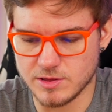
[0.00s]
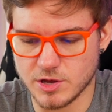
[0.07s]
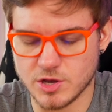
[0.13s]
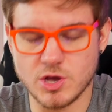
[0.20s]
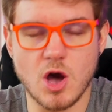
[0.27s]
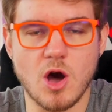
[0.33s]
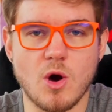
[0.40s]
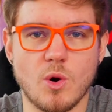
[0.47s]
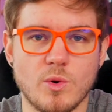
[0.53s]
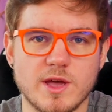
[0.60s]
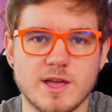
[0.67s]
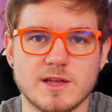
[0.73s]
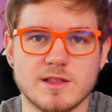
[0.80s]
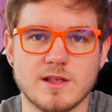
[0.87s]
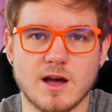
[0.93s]
Go
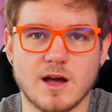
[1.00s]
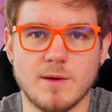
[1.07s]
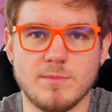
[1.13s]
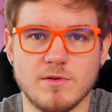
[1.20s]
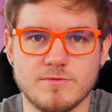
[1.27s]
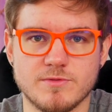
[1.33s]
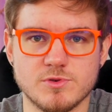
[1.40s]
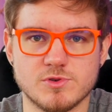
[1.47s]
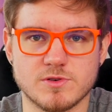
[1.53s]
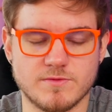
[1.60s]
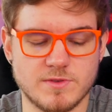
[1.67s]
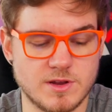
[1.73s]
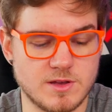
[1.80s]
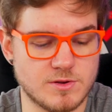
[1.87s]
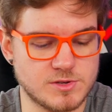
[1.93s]
in a couple future
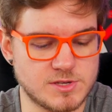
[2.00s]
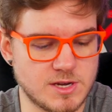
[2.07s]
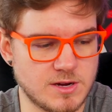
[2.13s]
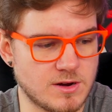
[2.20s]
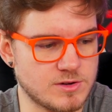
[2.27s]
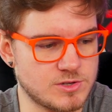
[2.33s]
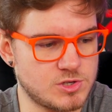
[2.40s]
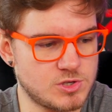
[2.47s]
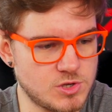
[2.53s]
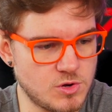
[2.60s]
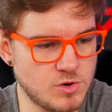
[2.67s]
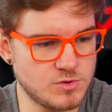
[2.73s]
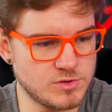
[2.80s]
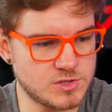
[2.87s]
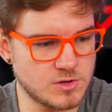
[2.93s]
videos here
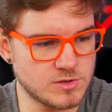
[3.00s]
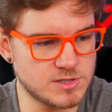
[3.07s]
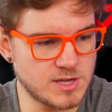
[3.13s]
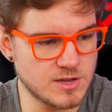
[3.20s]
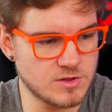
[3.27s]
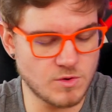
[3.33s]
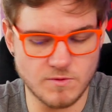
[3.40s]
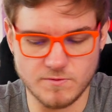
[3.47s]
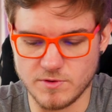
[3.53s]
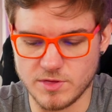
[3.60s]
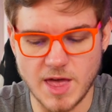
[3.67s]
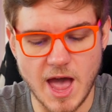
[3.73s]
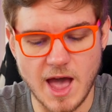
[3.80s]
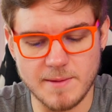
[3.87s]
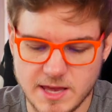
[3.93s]
soon, so stay tuned for
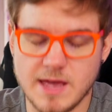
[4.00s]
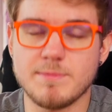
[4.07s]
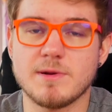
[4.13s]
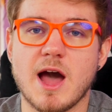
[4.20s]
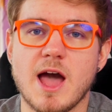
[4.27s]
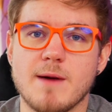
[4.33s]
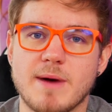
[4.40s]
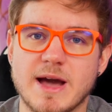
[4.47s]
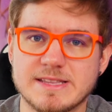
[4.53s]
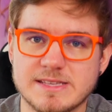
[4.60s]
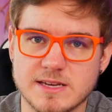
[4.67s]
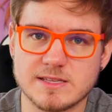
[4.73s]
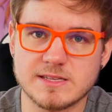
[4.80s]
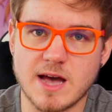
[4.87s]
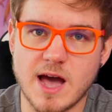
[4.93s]
that. Keep an eye on my
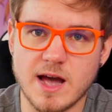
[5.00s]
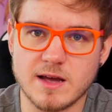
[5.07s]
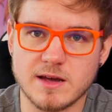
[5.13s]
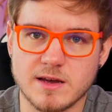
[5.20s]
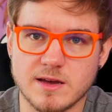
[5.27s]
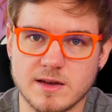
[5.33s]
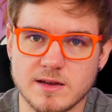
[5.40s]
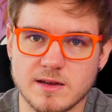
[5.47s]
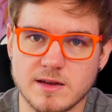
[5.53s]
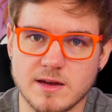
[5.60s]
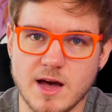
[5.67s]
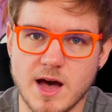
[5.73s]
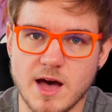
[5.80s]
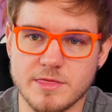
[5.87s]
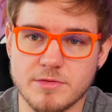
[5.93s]
TikTok
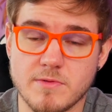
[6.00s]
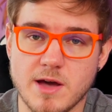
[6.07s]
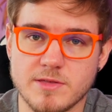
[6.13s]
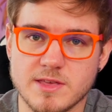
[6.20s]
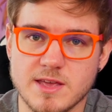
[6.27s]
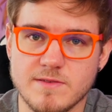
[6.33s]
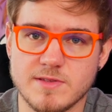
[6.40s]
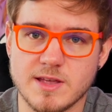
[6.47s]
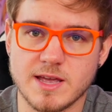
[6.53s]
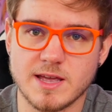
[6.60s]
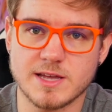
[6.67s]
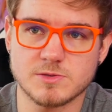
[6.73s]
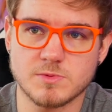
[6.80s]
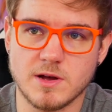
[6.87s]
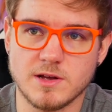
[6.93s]
throughout the evening,
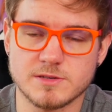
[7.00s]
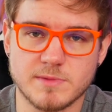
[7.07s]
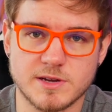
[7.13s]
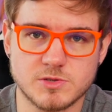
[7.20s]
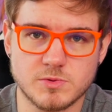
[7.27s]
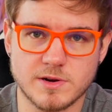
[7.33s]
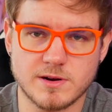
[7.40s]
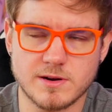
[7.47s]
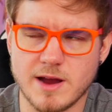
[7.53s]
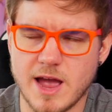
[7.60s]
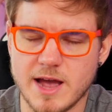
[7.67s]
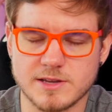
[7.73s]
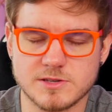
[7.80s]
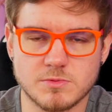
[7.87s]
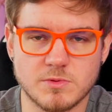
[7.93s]
as well as my Twitter,
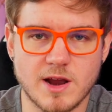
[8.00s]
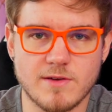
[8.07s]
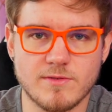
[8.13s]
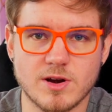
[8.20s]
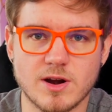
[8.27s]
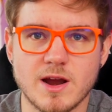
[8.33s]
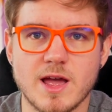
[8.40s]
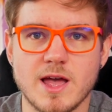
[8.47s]
X, whatever.